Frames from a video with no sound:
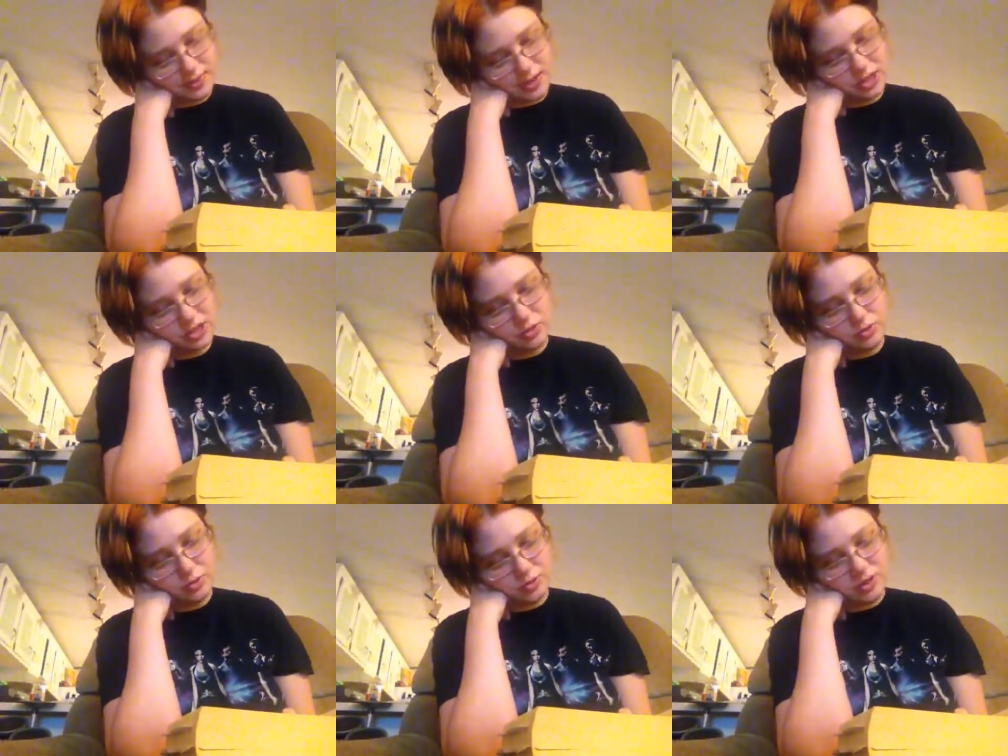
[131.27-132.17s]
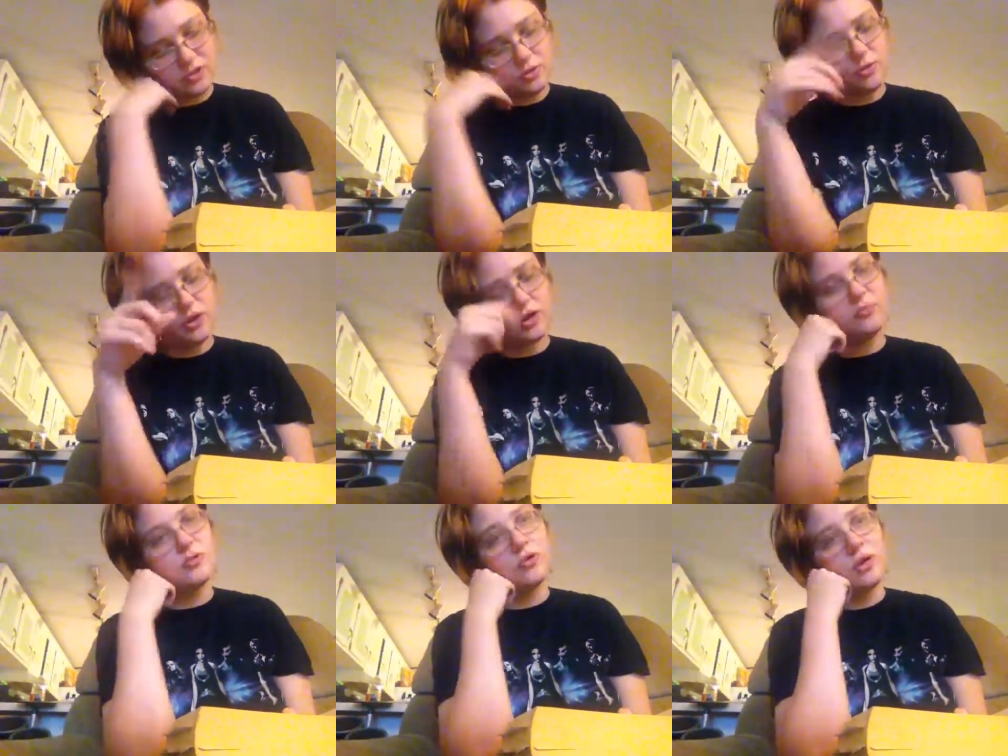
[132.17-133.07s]
And she would, if she were in a good
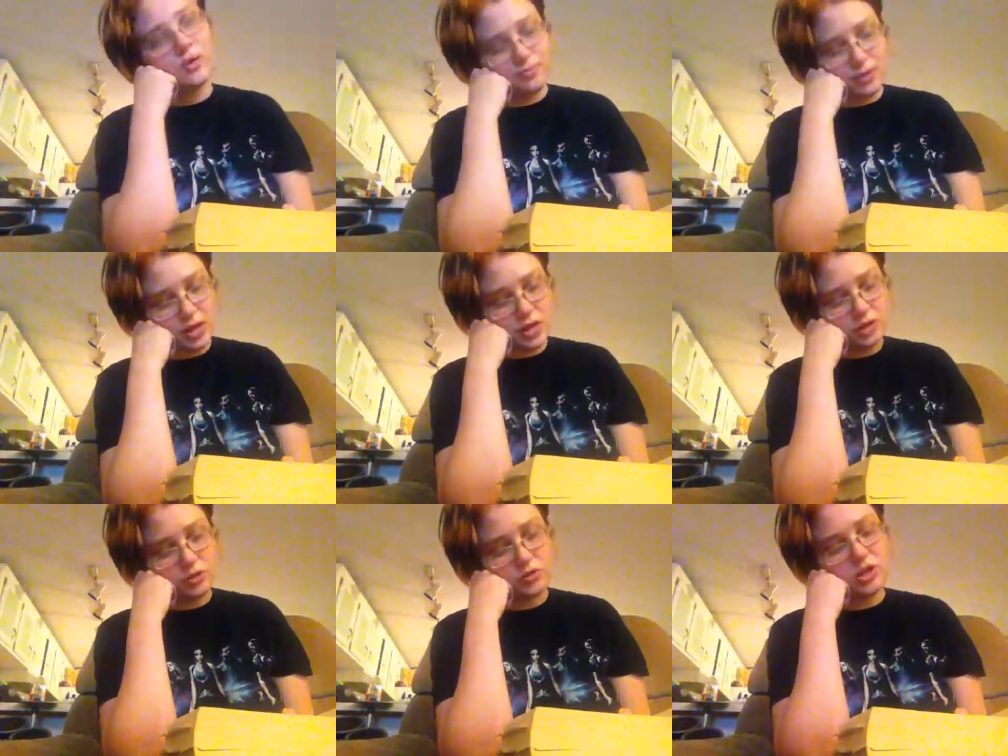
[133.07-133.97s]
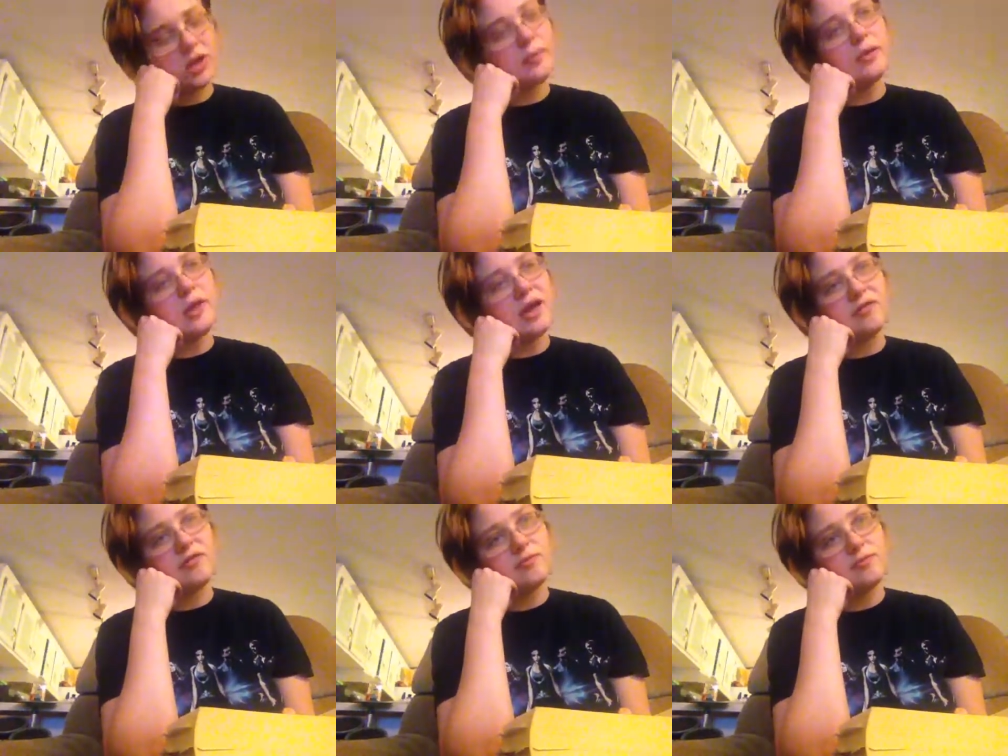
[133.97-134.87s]
mood, she would talk about
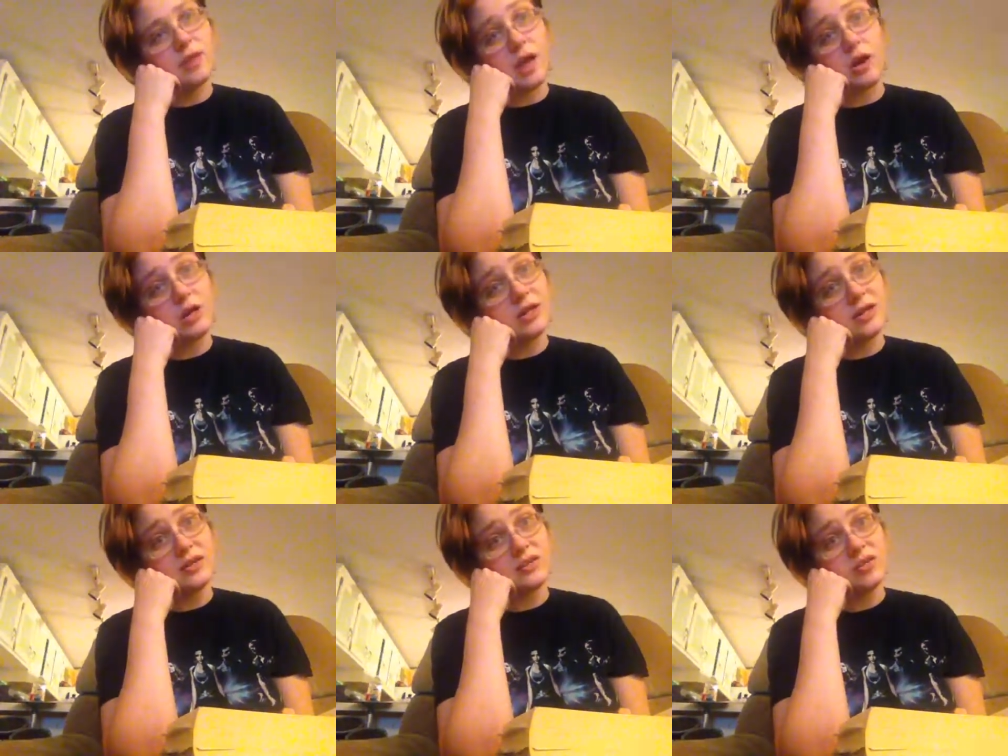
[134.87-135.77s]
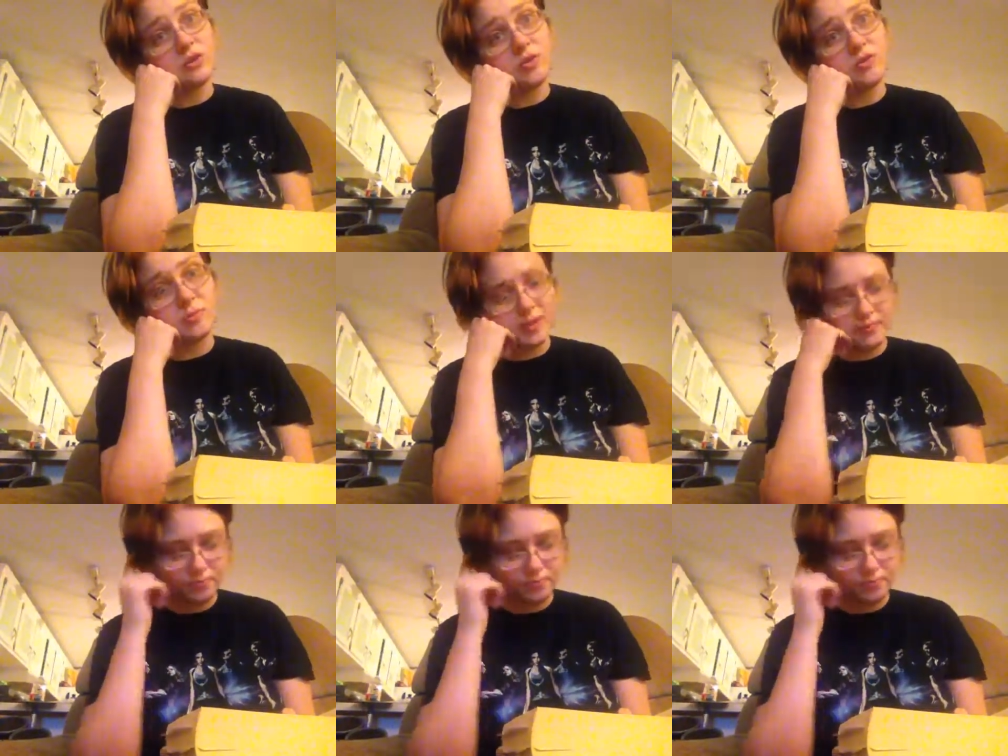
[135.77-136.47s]
life and all it held in store for me.